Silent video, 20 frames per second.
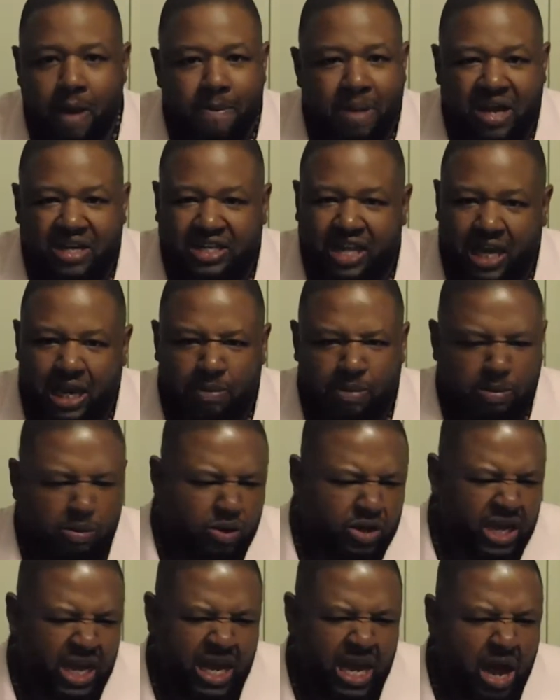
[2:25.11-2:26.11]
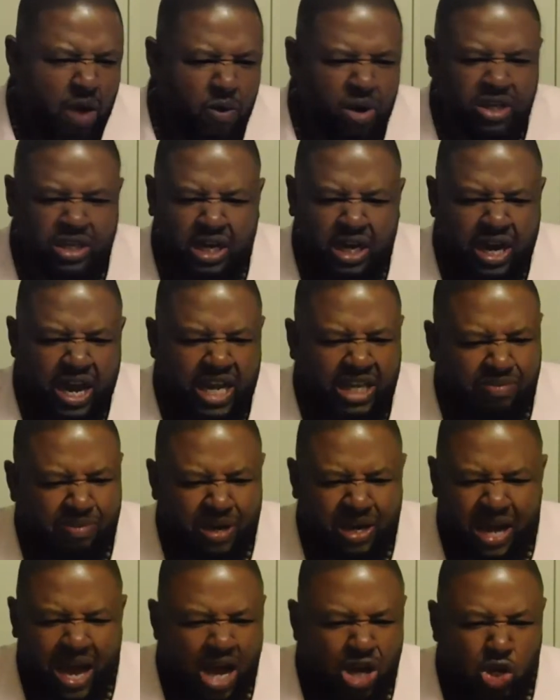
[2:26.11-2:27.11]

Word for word: by telling people, yeah, I'll wait to the last minute.